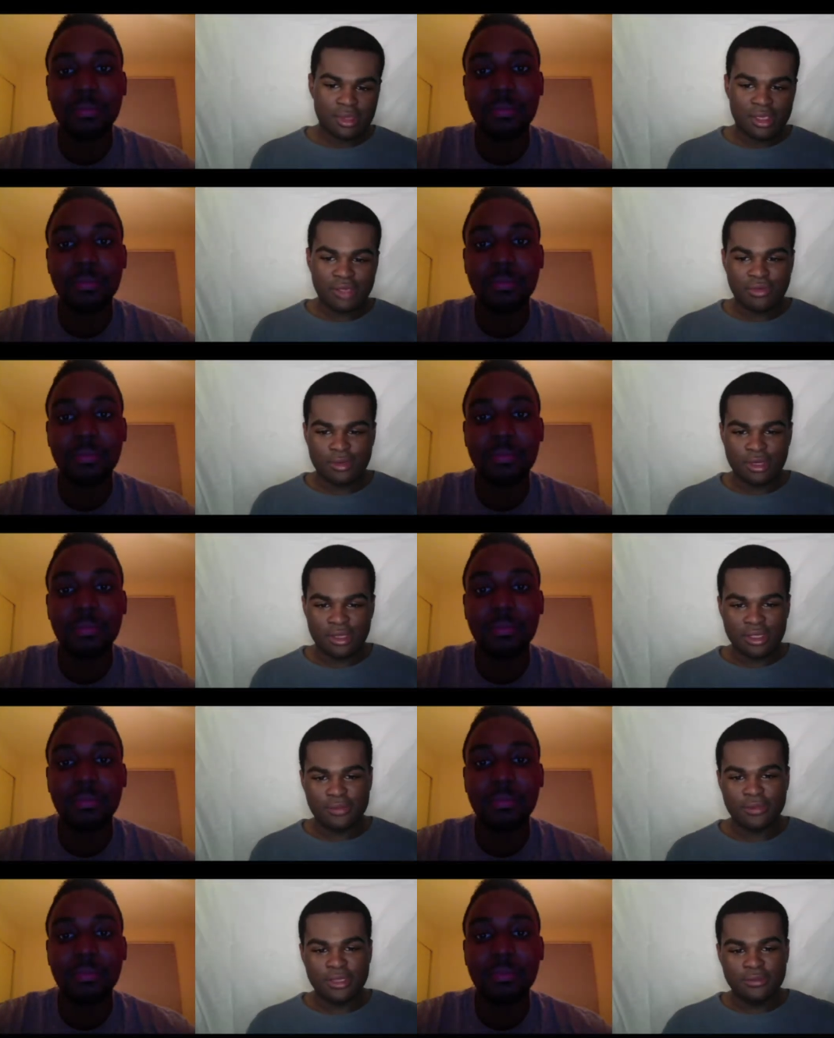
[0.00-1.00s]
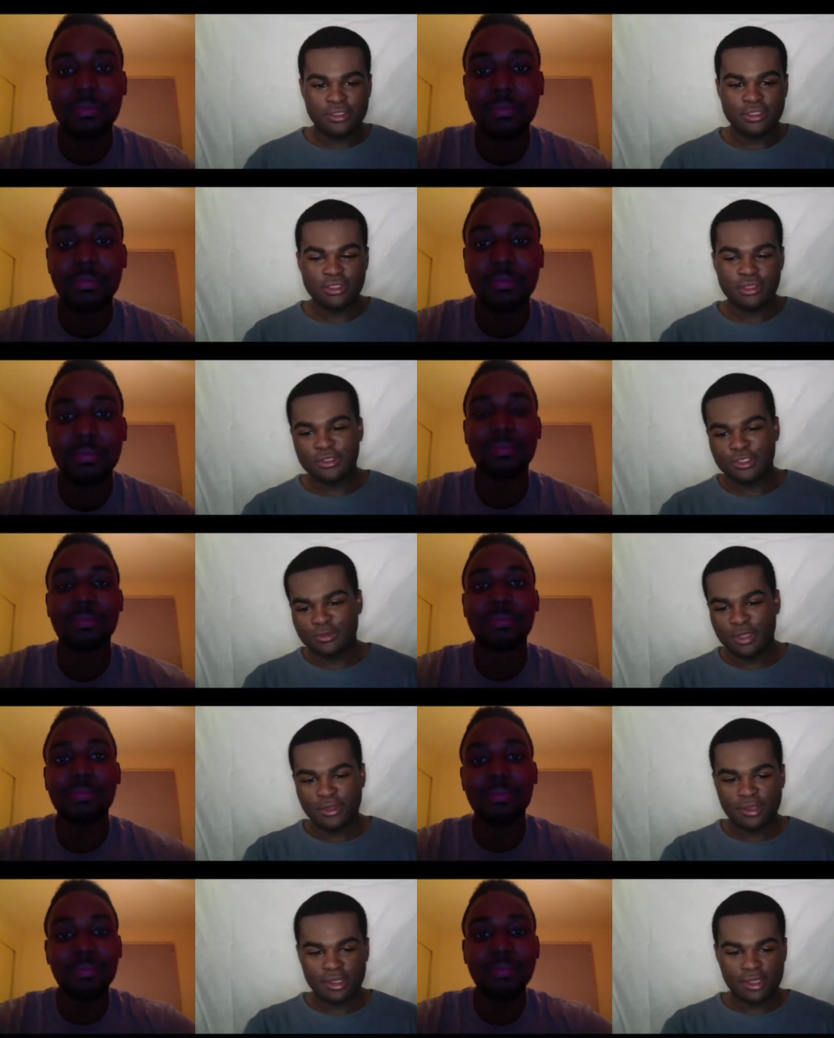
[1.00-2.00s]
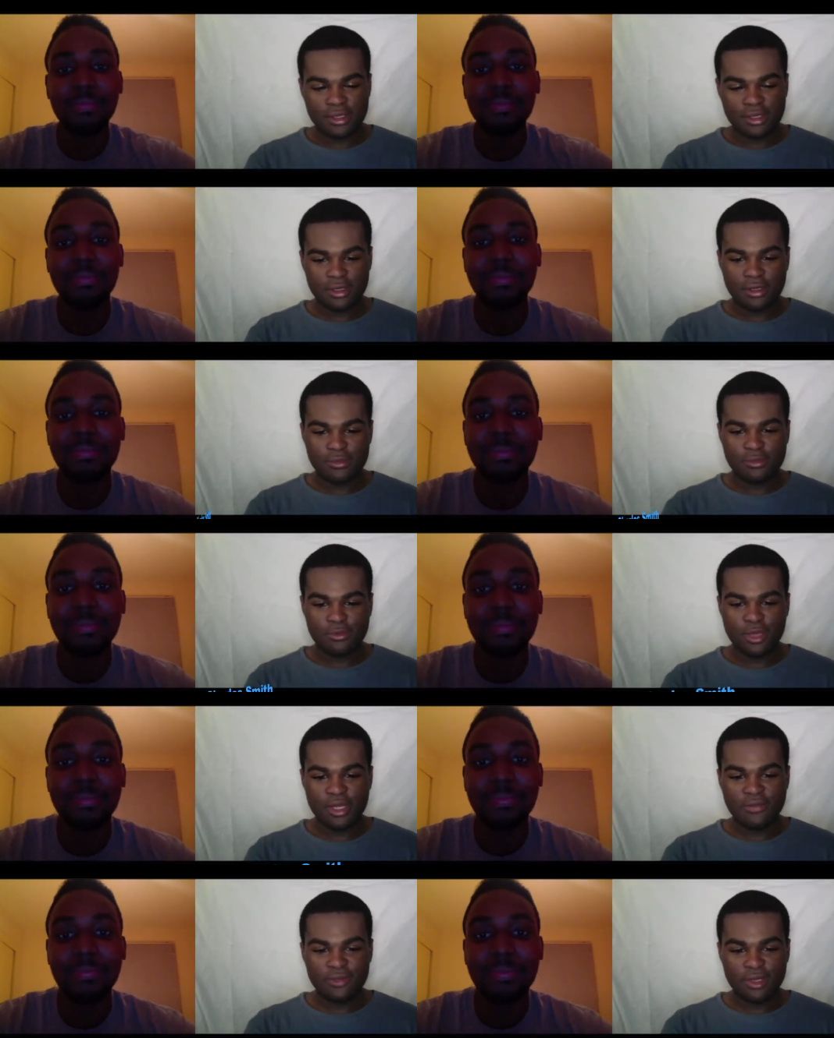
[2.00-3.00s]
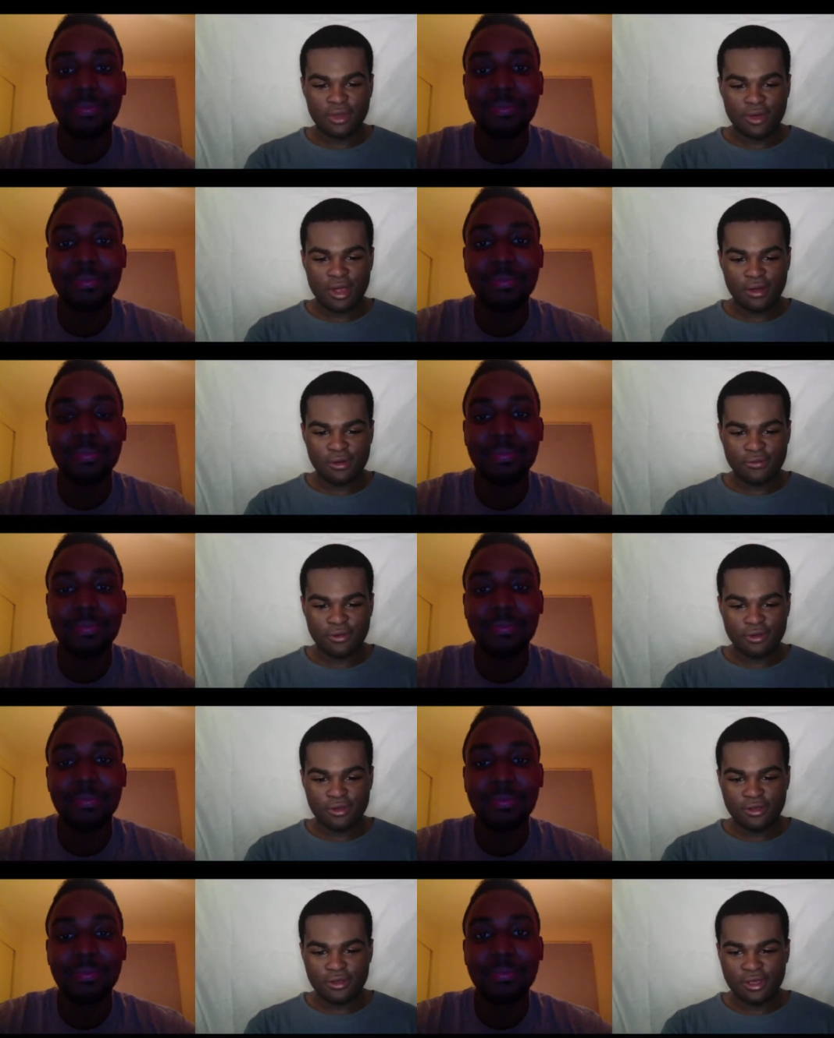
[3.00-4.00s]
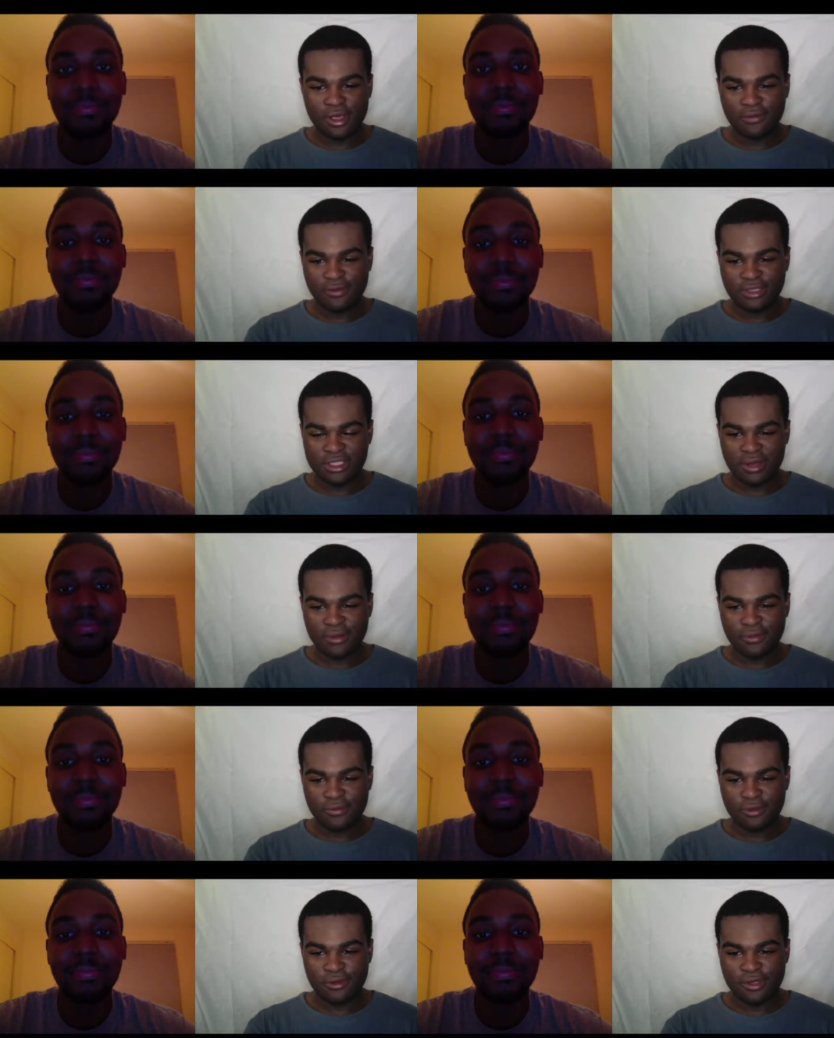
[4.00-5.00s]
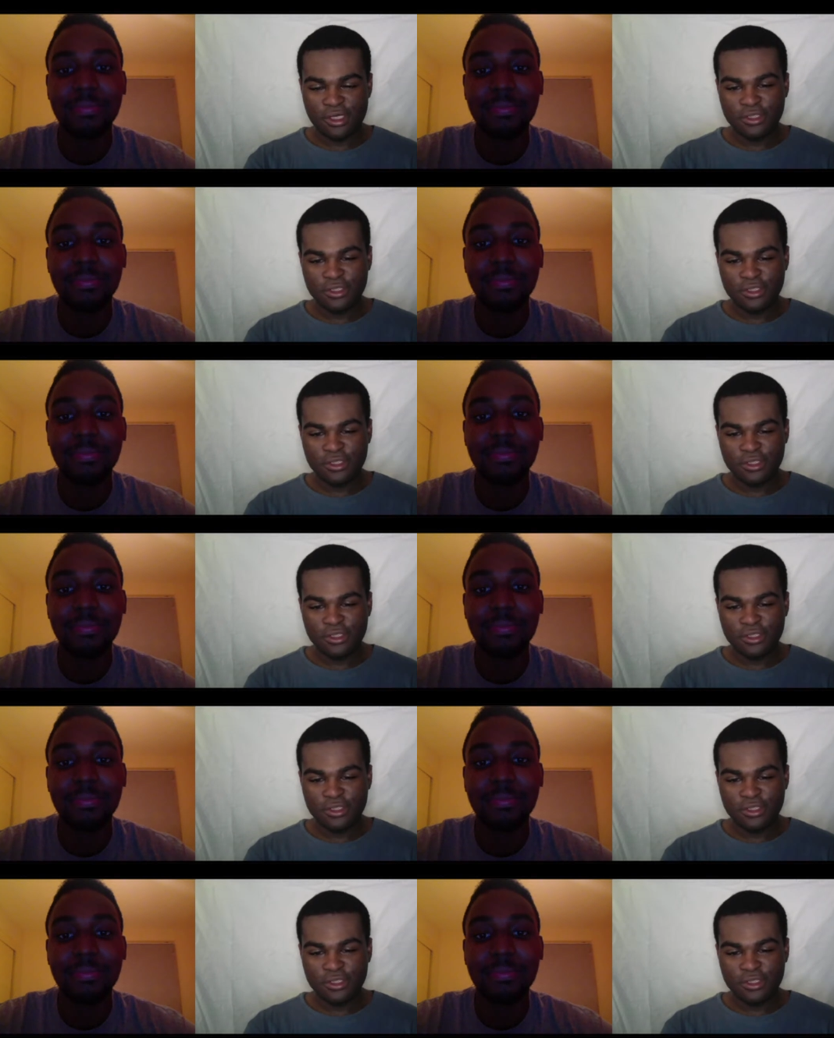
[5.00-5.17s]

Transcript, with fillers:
Speaker 1: Hey everybody, my name is Charles Smith, and I'm a wedding videographer and photographer.